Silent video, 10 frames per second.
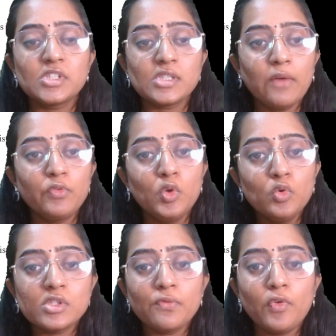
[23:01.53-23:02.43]
which they have
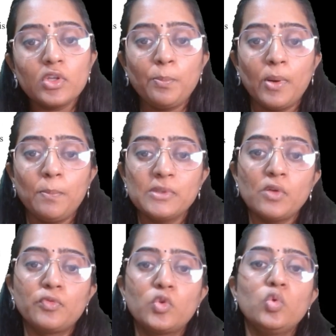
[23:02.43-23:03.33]
used for the purpose
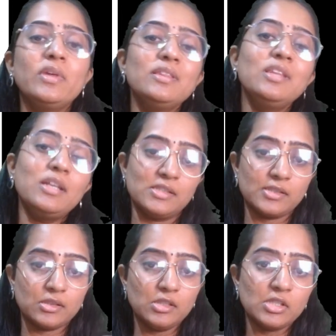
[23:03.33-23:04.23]
of doing the
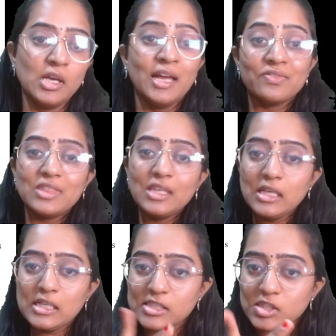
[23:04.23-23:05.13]
research,
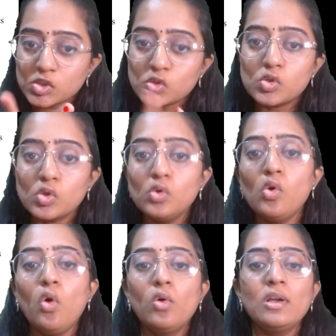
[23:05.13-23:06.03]
these
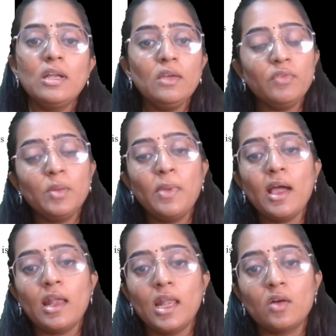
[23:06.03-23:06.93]
two only will be
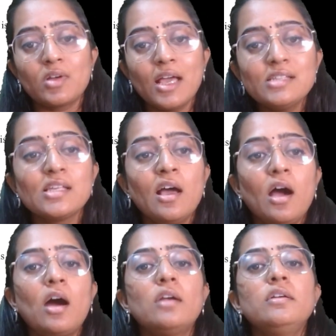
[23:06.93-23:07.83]
allowed as
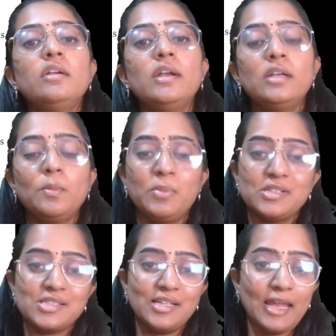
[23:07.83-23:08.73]

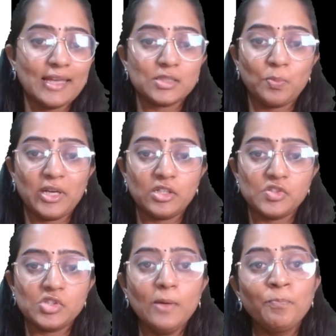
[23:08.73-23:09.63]
100%
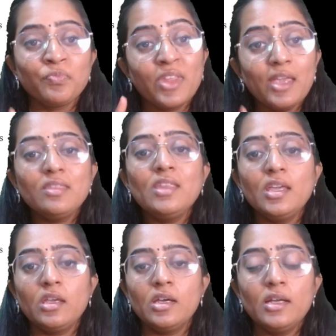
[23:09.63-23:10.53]
expenditure in the
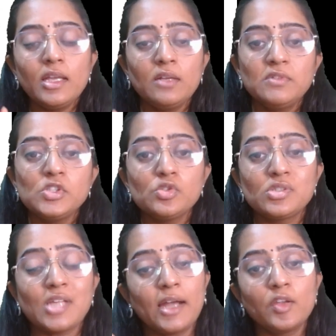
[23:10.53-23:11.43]
year in which you
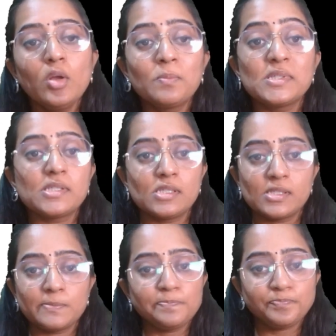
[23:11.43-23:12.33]
start your
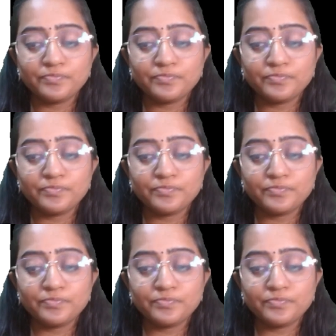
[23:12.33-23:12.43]
business.